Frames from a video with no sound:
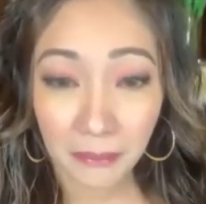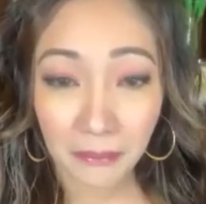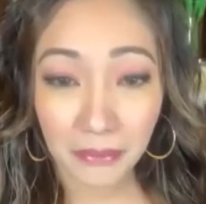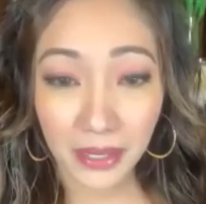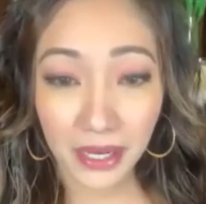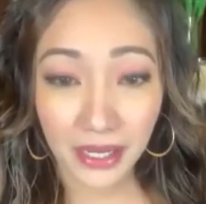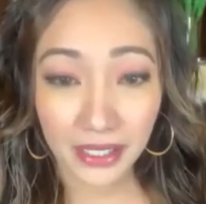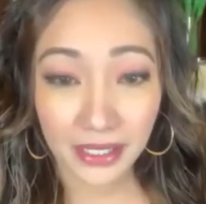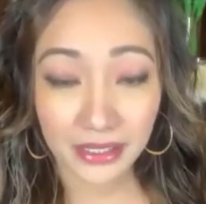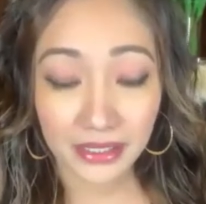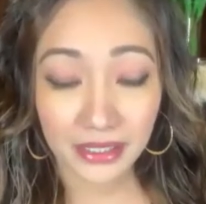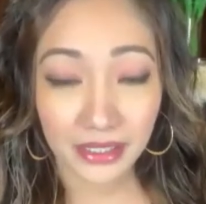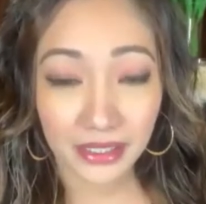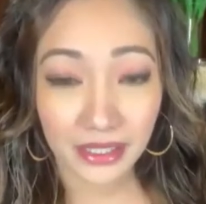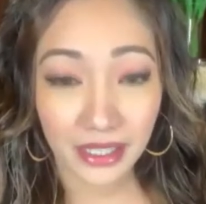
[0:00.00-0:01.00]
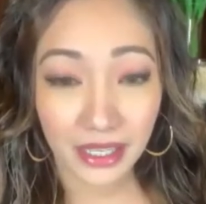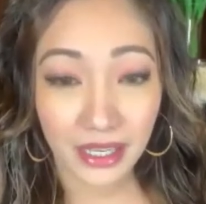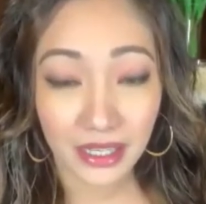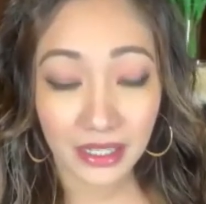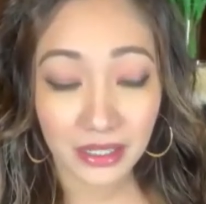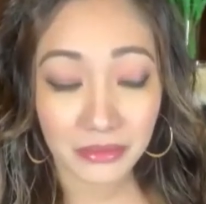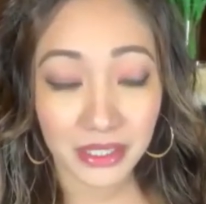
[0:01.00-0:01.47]
But
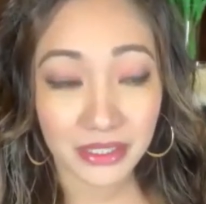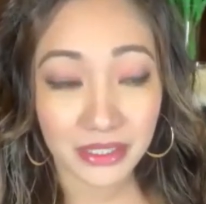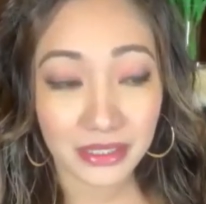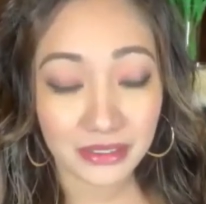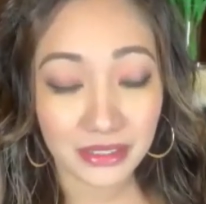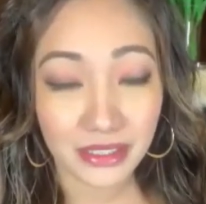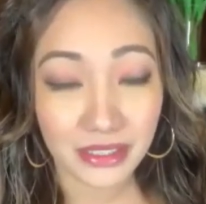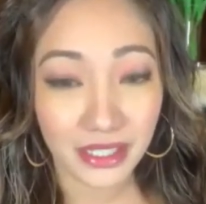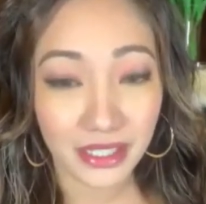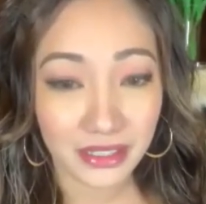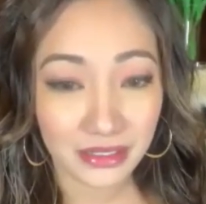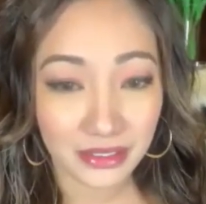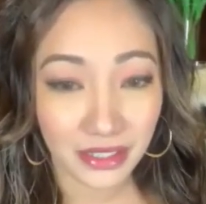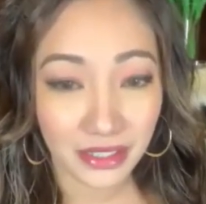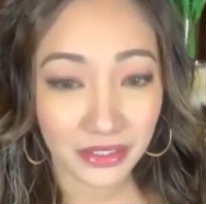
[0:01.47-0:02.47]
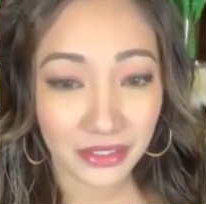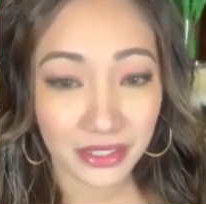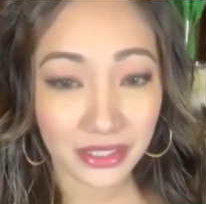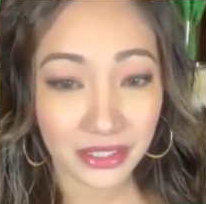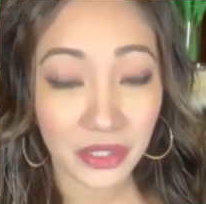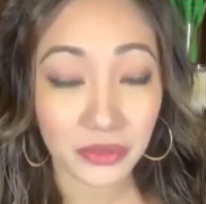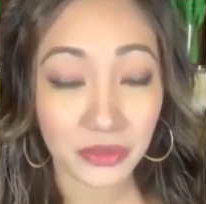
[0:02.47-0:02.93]
in
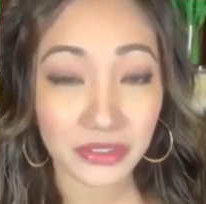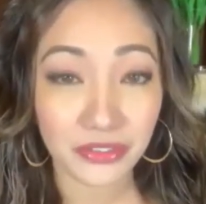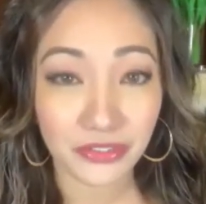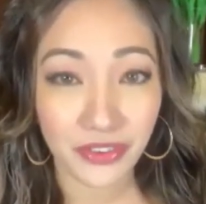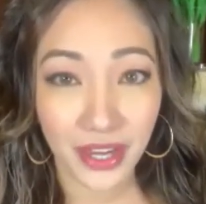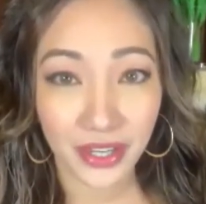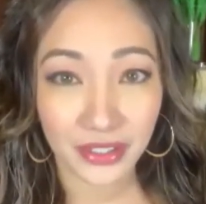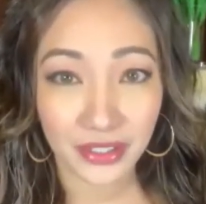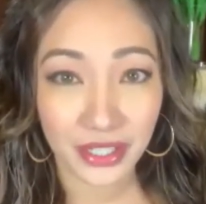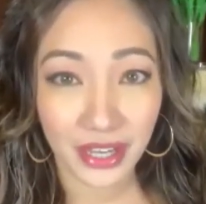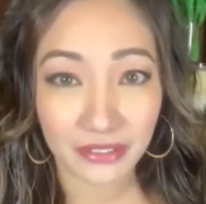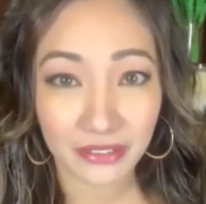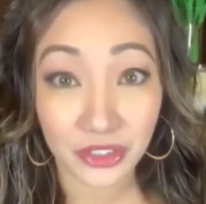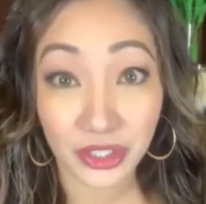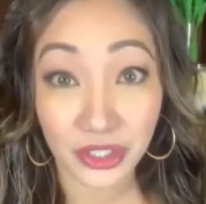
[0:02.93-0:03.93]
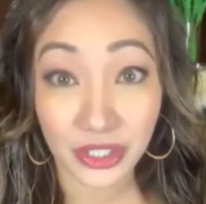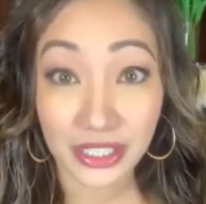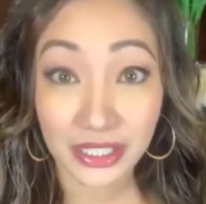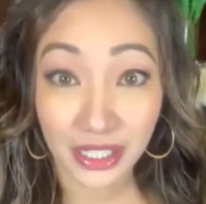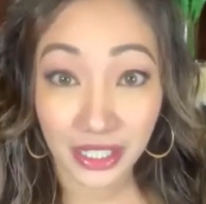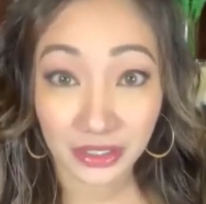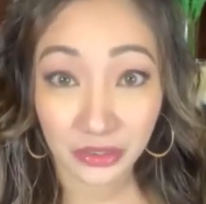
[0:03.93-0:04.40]
1987, he was fired after he
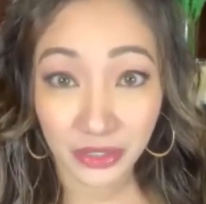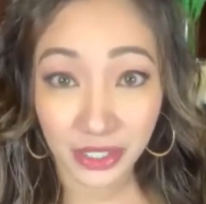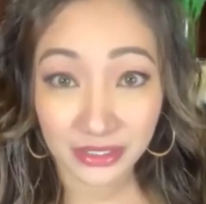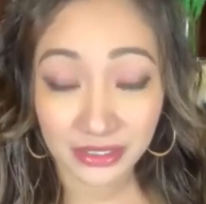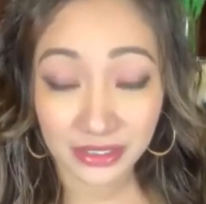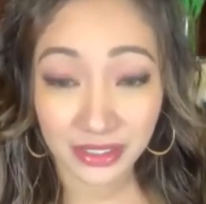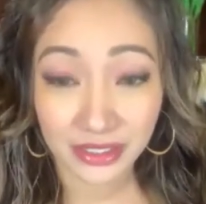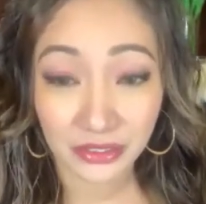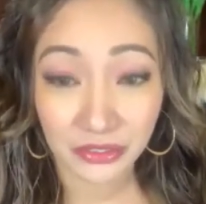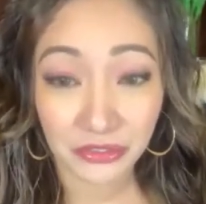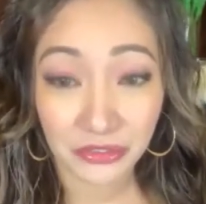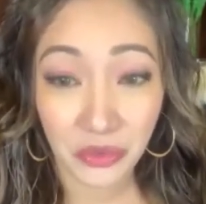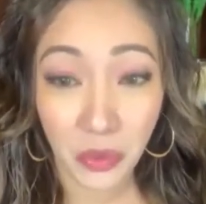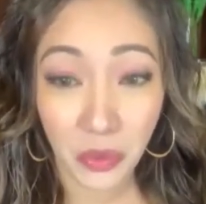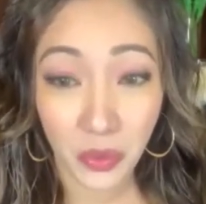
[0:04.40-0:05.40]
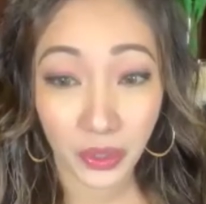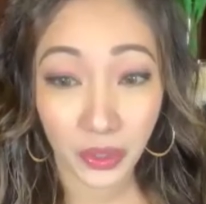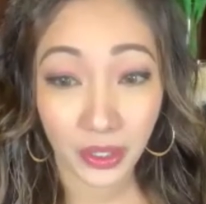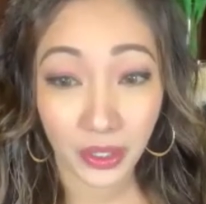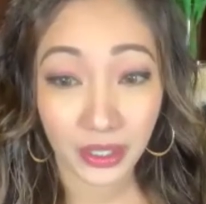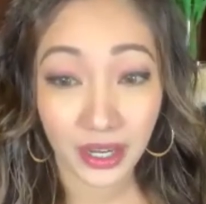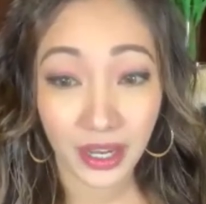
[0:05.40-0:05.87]
got arrested
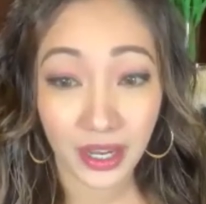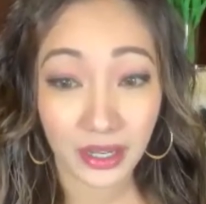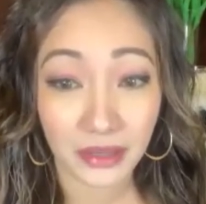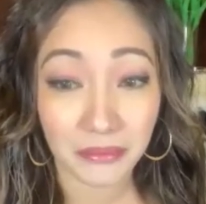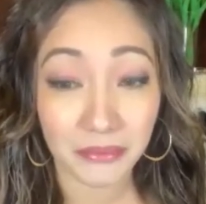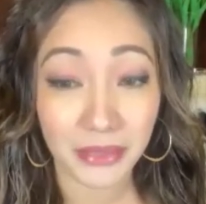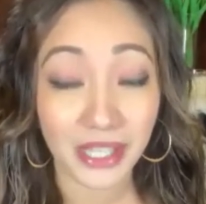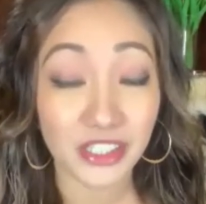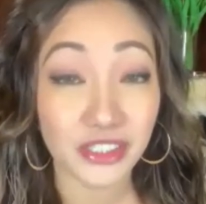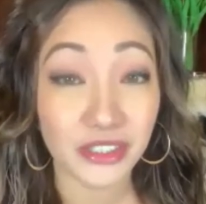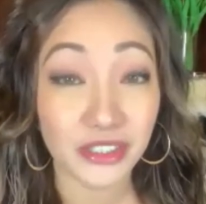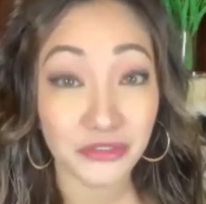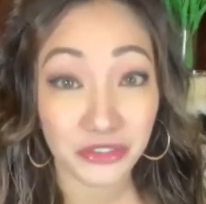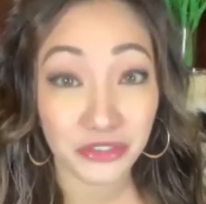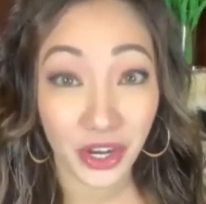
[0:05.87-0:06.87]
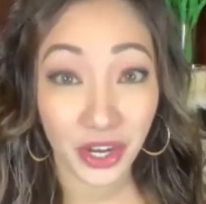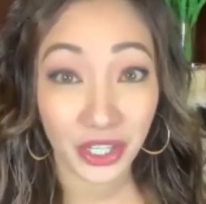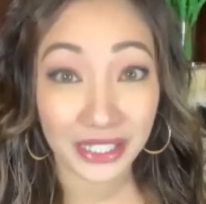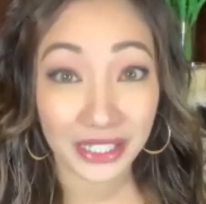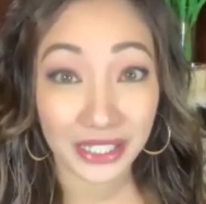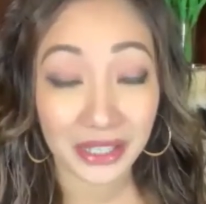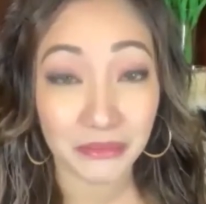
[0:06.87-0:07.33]
for pension
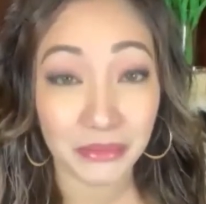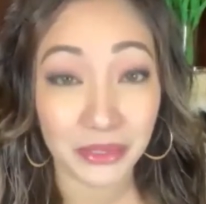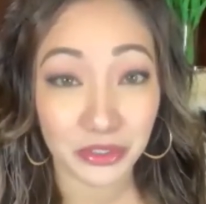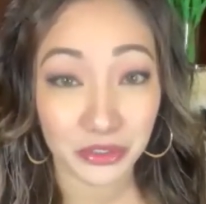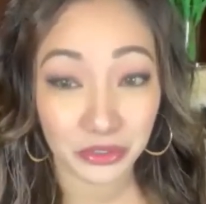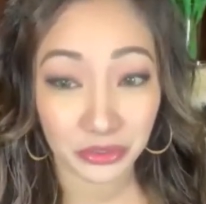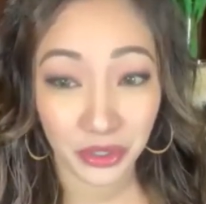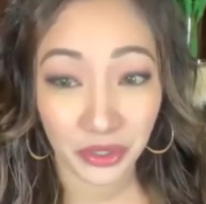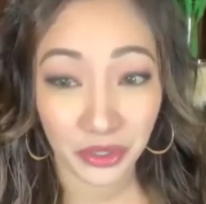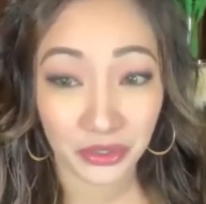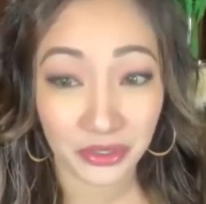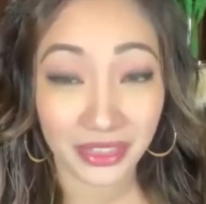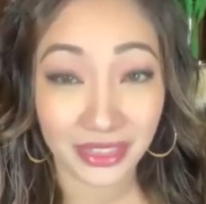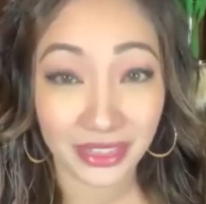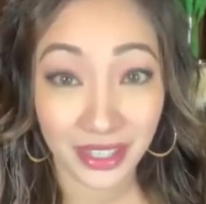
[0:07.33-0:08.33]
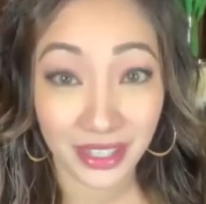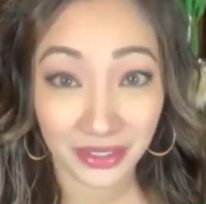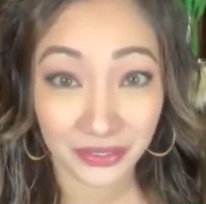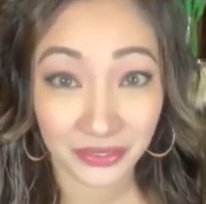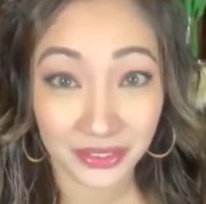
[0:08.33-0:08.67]
fraud and petrol theft.